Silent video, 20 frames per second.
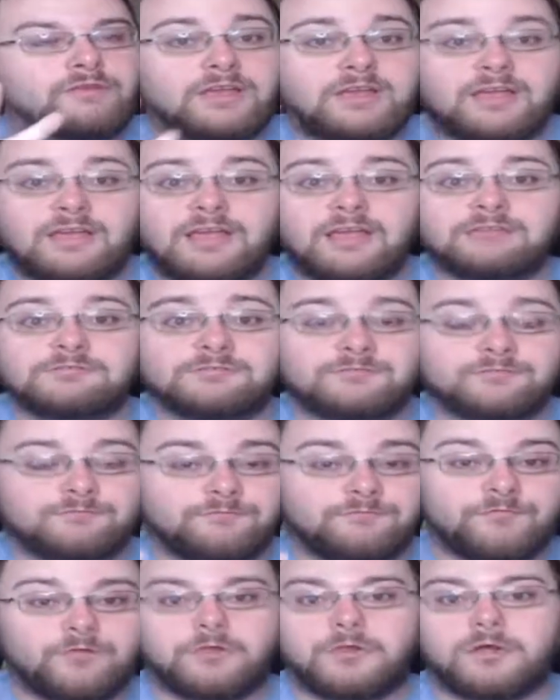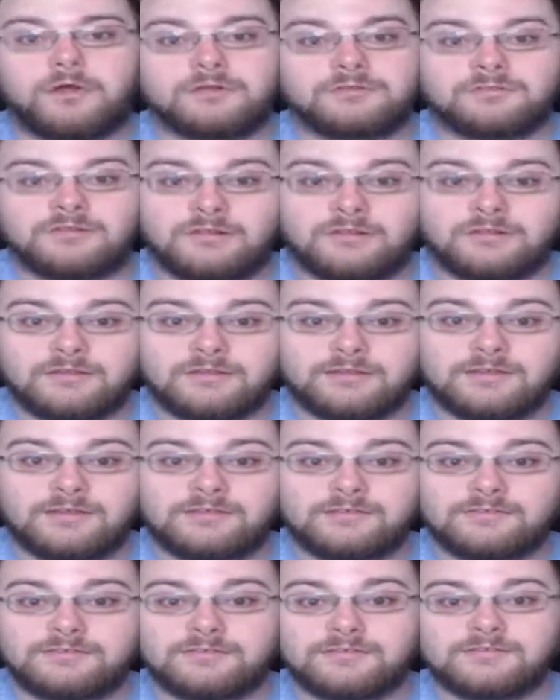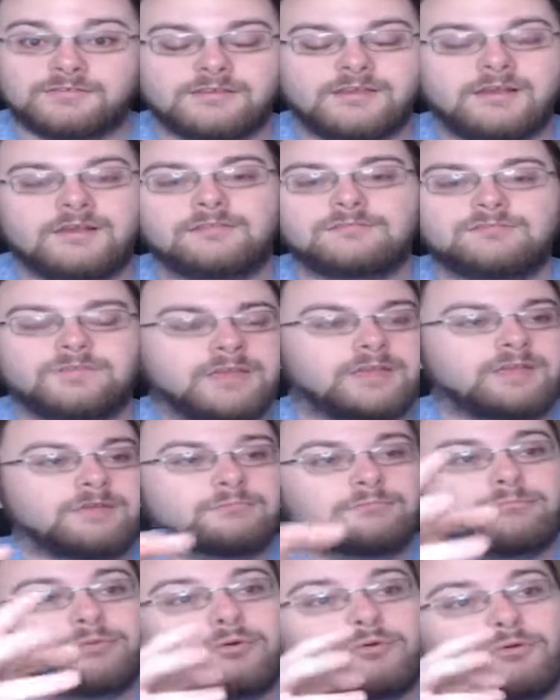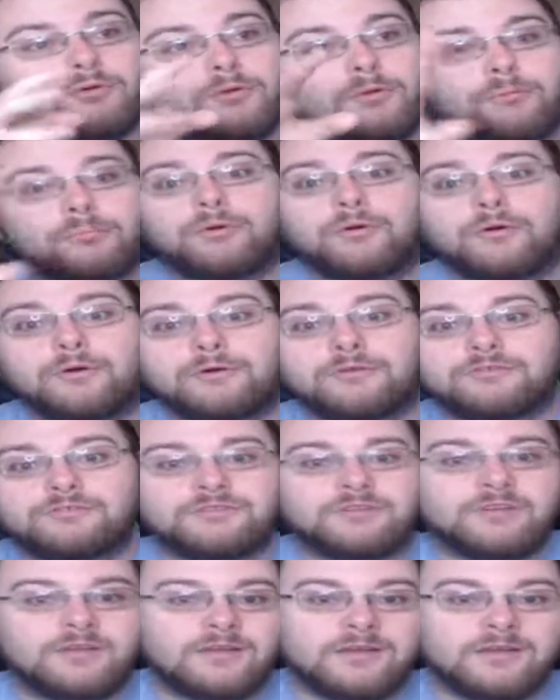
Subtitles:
He has full-on telekinesis. He can pull, push,